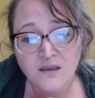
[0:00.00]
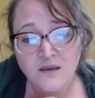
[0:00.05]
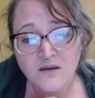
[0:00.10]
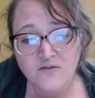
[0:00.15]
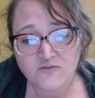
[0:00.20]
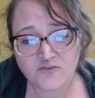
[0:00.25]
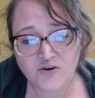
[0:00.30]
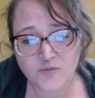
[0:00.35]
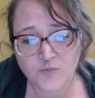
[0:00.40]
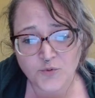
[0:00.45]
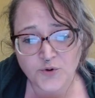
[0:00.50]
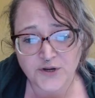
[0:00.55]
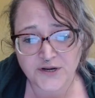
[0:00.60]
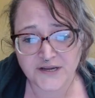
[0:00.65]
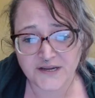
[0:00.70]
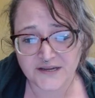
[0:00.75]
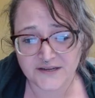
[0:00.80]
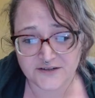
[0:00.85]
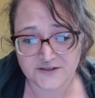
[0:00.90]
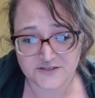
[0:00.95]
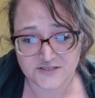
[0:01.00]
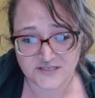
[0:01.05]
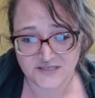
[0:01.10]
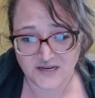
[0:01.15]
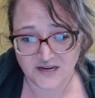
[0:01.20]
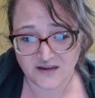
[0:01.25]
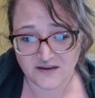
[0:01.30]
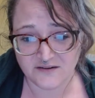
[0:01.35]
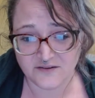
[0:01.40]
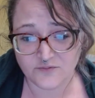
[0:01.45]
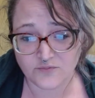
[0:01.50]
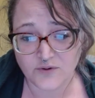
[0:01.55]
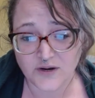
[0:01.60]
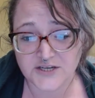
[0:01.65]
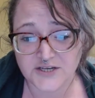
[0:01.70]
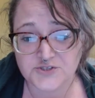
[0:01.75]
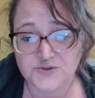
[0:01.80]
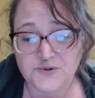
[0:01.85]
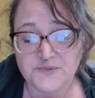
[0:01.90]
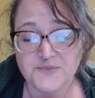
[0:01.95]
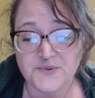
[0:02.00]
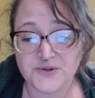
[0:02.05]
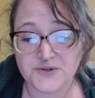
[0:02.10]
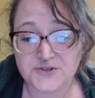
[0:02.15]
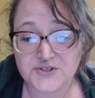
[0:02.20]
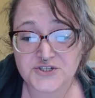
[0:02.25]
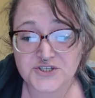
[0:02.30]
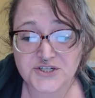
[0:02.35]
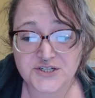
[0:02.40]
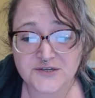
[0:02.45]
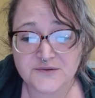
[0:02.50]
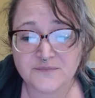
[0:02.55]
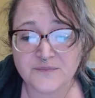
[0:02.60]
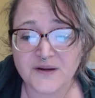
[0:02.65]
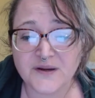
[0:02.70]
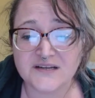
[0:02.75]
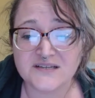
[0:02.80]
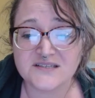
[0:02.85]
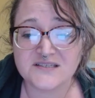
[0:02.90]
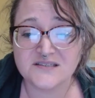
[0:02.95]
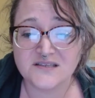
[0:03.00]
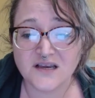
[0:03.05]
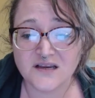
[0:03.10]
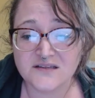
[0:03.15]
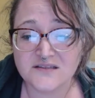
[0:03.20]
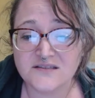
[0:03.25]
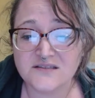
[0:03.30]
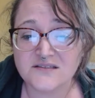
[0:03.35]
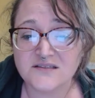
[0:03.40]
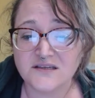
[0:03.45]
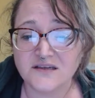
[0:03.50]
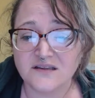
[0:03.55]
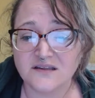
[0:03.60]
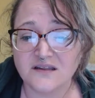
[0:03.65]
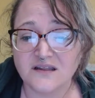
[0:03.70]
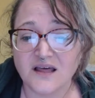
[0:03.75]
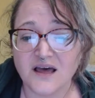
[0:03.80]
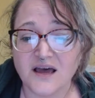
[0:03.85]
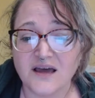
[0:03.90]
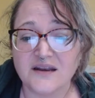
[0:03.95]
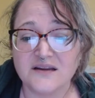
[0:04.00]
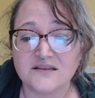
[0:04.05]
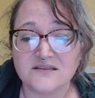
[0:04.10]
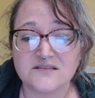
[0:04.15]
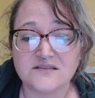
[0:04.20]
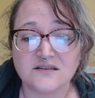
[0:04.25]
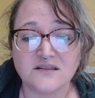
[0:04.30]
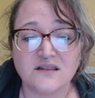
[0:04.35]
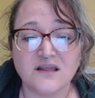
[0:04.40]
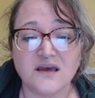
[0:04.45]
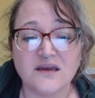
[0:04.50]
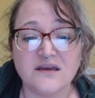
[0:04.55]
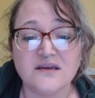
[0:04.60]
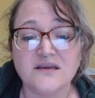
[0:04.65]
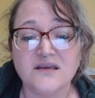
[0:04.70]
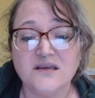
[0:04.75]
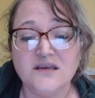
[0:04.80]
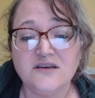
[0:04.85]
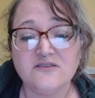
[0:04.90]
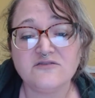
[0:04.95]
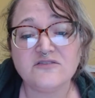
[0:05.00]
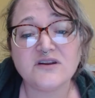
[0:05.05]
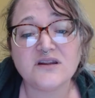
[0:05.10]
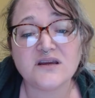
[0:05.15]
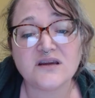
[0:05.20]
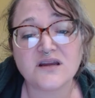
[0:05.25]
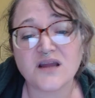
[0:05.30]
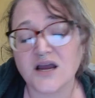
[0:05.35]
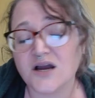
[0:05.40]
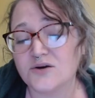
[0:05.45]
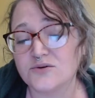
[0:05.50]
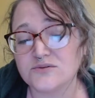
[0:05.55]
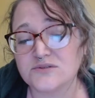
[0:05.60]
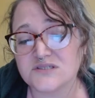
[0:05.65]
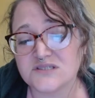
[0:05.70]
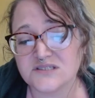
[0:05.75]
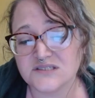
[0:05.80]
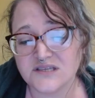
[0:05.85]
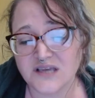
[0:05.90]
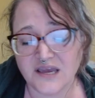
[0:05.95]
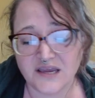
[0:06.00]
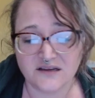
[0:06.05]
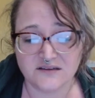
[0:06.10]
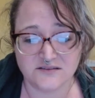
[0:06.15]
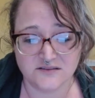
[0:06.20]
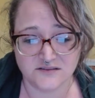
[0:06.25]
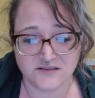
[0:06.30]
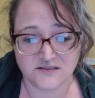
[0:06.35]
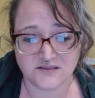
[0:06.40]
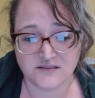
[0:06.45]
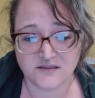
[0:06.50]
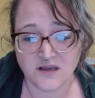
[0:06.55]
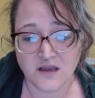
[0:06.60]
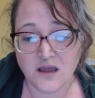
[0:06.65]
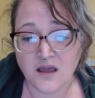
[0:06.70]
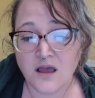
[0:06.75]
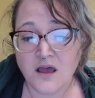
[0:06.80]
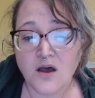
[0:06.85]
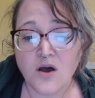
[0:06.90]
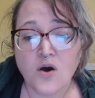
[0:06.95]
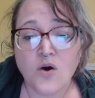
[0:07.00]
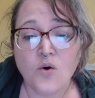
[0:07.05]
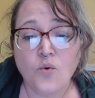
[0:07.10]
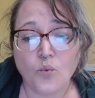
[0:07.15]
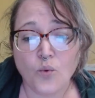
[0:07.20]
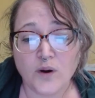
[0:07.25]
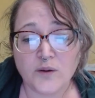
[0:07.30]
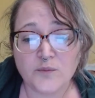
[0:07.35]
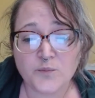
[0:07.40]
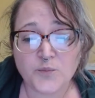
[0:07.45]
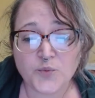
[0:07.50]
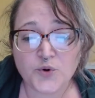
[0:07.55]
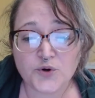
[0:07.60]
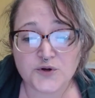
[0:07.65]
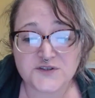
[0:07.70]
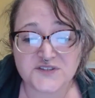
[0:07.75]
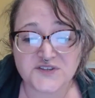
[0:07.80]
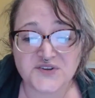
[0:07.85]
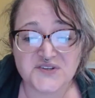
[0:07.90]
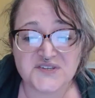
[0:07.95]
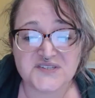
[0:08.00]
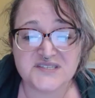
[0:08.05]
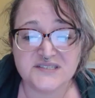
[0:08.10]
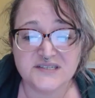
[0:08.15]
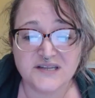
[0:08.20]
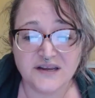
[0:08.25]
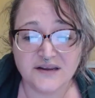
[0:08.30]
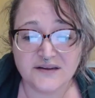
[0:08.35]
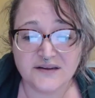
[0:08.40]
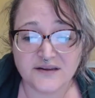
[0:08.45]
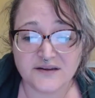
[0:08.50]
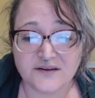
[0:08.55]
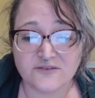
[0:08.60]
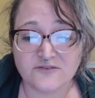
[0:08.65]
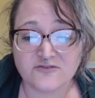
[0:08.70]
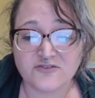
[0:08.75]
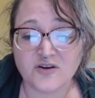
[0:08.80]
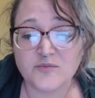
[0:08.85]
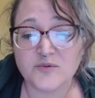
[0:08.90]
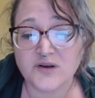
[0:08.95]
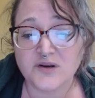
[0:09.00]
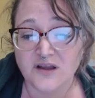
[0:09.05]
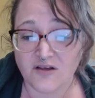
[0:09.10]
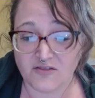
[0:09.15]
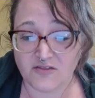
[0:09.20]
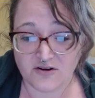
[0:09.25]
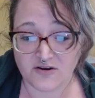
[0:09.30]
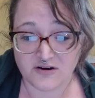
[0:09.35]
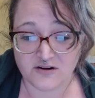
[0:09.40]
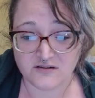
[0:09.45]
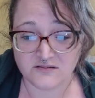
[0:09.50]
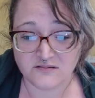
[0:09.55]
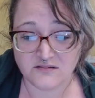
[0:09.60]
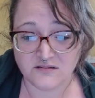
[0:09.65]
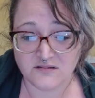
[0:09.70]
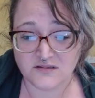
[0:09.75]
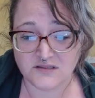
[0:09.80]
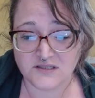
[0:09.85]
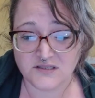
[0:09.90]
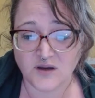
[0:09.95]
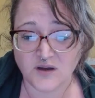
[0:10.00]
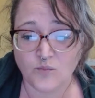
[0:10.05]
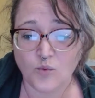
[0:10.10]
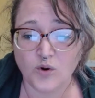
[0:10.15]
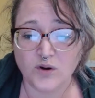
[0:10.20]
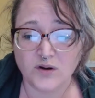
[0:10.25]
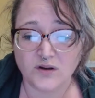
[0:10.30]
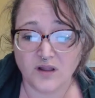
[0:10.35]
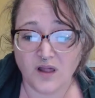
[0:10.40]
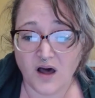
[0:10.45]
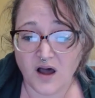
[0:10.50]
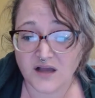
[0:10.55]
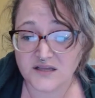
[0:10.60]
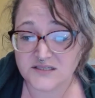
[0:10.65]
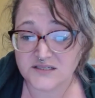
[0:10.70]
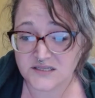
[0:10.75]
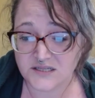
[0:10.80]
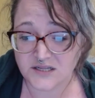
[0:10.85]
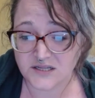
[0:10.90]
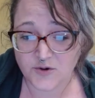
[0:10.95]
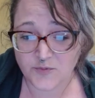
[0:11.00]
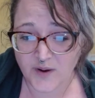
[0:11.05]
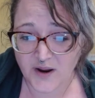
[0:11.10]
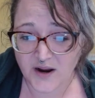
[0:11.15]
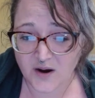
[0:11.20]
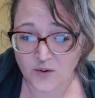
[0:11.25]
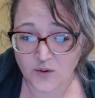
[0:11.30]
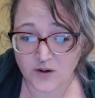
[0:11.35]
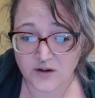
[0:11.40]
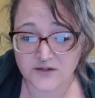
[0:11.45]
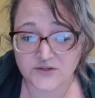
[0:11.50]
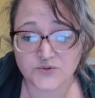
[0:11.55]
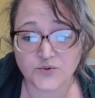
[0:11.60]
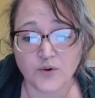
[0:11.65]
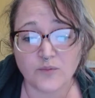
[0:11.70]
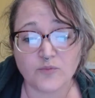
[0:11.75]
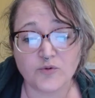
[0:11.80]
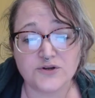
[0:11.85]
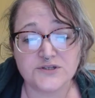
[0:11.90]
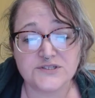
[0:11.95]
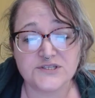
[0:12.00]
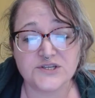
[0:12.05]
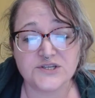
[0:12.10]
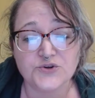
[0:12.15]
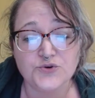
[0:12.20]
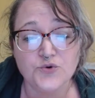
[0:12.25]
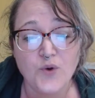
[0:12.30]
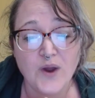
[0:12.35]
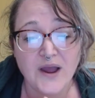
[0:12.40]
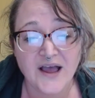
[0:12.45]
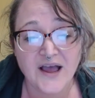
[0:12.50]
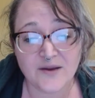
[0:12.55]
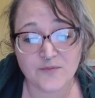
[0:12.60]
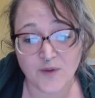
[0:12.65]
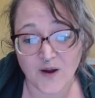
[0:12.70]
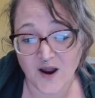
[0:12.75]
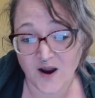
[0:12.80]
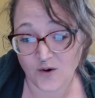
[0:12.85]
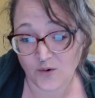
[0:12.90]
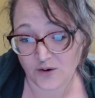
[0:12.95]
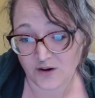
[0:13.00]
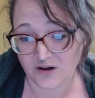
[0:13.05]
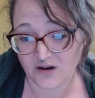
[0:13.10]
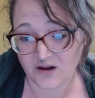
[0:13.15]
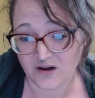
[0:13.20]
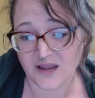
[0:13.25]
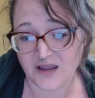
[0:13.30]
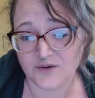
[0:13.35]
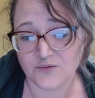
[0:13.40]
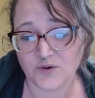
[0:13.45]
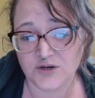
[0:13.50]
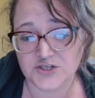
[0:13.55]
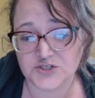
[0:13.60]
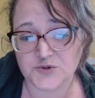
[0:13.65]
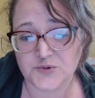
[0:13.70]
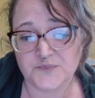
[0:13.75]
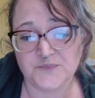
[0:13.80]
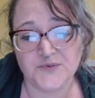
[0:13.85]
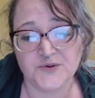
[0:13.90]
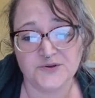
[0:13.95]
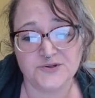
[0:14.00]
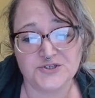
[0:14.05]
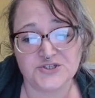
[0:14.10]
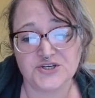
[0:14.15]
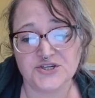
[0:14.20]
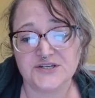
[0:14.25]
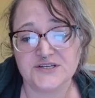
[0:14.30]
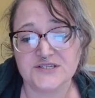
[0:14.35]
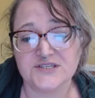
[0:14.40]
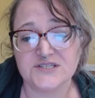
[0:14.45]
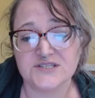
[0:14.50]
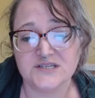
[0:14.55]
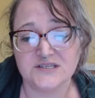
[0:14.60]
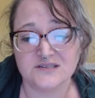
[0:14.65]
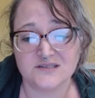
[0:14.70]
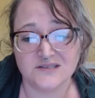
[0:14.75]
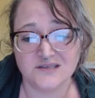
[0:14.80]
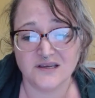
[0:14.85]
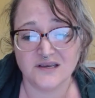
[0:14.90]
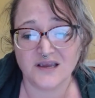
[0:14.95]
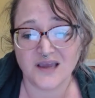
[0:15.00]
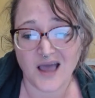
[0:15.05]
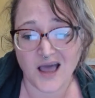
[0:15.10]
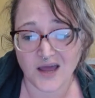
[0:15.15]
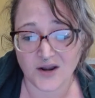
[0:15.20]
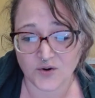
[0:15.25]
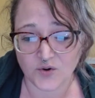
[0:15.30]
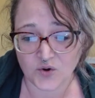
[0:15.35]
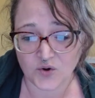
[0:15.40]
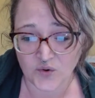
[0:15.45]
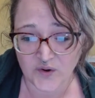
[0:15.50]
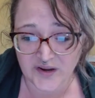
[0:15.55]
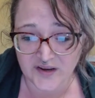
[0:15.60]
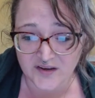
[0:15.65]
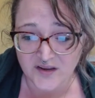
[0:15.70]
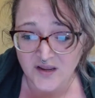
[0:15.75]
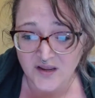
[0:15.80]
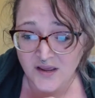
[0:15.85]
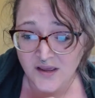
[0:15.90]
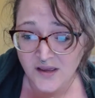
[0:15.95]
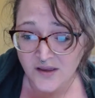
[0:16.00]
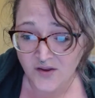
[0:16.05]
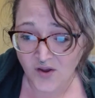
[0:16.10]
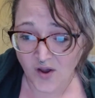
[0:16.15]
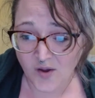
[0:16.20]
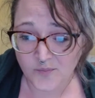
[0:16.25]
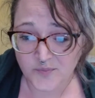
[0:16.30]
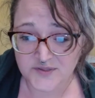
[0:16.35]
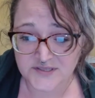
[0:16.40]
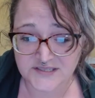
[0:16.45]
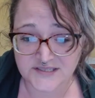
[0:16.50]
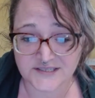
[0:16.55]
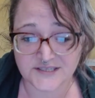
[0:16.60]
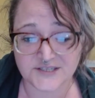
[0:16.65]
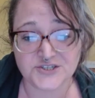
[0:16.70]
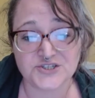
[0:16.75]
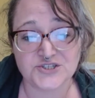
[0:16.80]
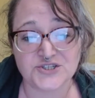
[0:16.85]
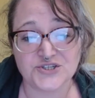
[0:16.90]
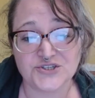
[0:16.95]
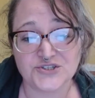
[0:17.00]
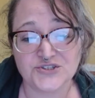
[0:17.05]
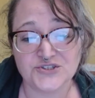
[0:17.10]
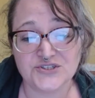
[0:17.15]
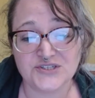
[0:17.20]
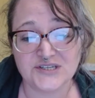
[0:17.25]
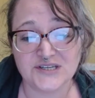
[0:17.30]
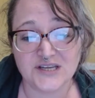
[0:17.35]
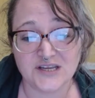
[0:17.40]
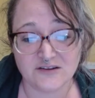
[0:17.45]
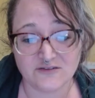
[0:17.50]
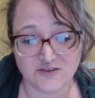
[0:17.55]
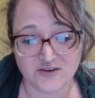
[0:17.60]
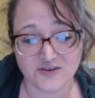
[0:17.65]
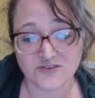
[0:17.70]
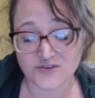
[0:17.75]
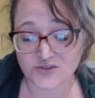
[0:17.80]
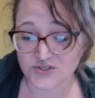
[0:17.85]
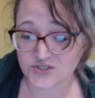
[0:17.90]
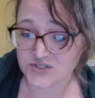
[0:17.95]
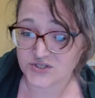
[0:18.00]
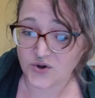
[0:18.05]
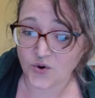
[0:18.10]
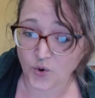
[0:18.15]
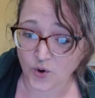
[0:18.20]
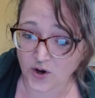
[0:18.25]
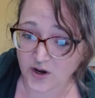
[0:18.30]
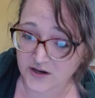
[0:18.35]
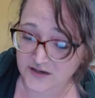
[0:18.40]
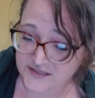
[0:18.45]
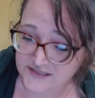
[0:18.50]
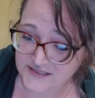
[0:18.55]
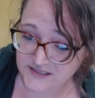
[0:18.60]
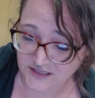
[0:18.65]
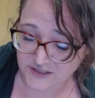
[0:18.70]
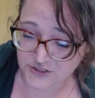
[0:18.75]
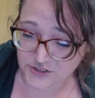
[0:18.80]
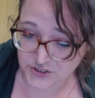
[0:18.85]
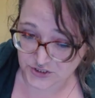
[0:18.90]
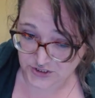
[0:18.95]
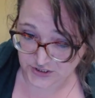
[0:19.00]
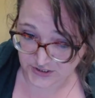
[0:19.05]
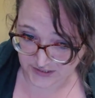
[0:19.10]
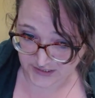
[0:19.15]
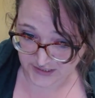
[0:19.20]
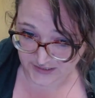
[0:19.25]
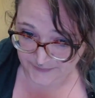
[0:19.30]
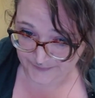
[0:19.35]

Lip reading: From what I understand, retribution makes sense in that it's like evening out scales. One person is taken from another, someone lost their power to a person who had power, and retribution is to seek adequate compensation to even the score, essentially.